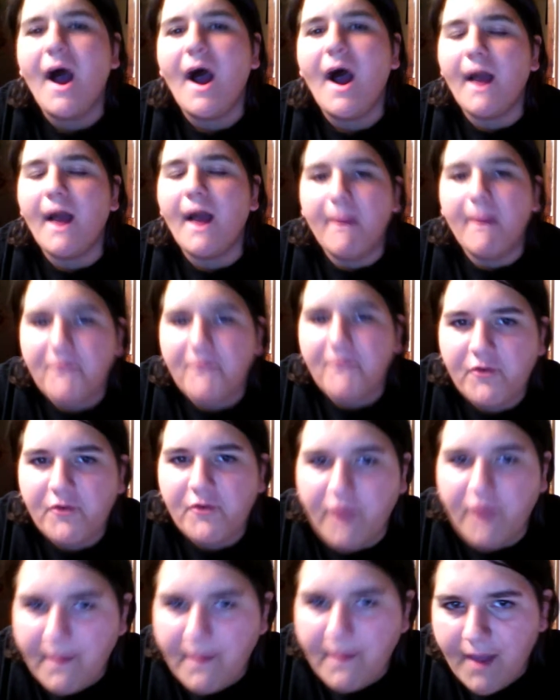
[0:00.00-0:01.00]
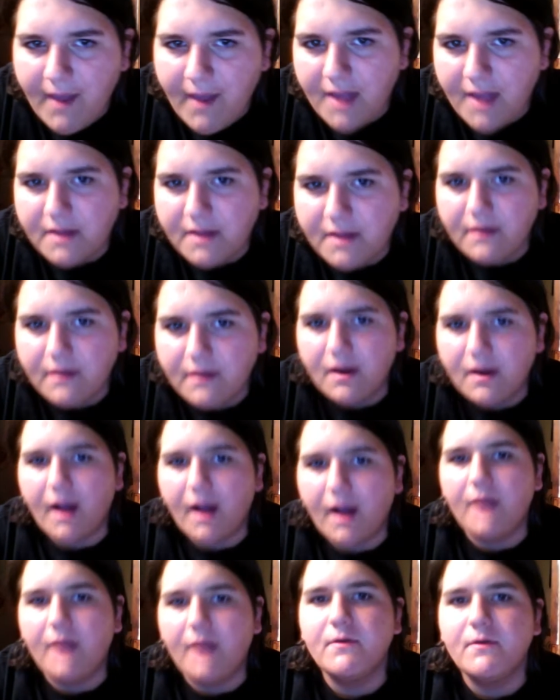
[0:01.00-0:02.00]
I love the Dreamcast.
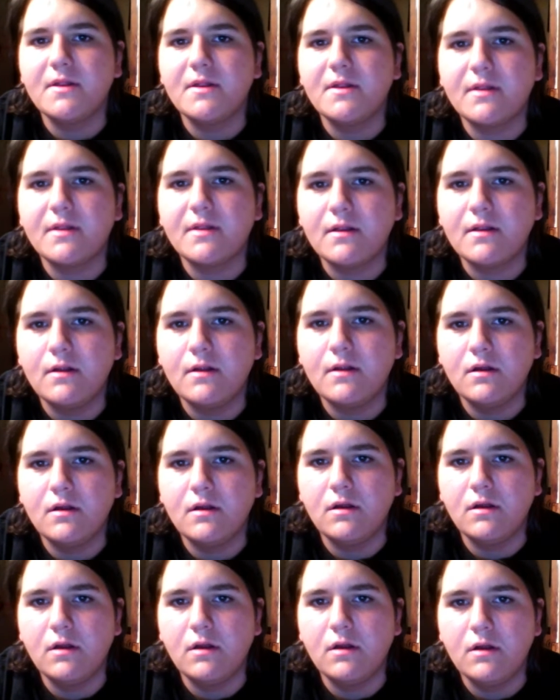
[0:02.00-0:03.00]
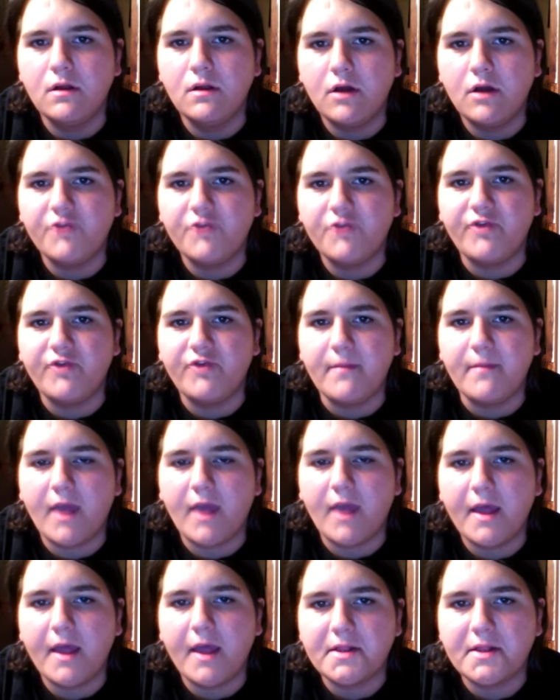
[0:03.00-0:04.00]
I was a
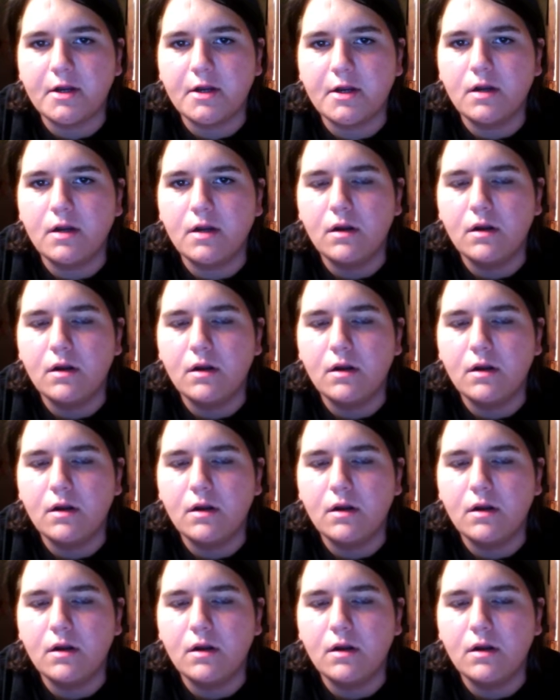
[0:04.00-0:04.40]
Dreamcaster.